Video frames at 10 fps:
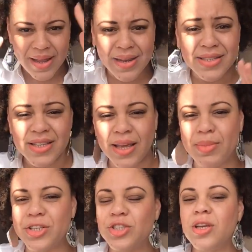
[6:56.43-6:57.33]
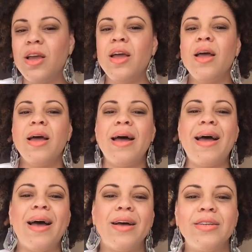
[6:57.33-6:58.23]
in His image.
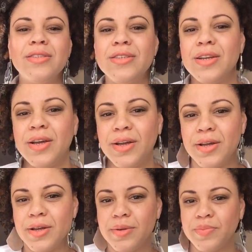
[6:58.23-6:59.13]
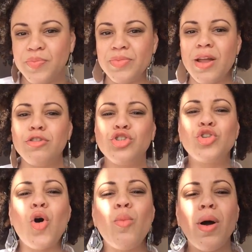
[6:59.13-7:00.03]
And there is
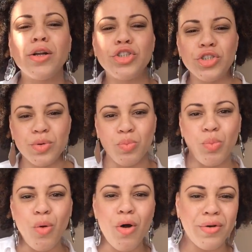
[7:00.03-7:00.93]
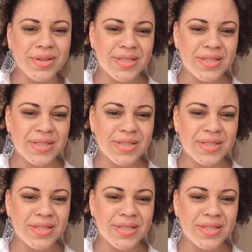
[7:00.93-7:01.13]
so much more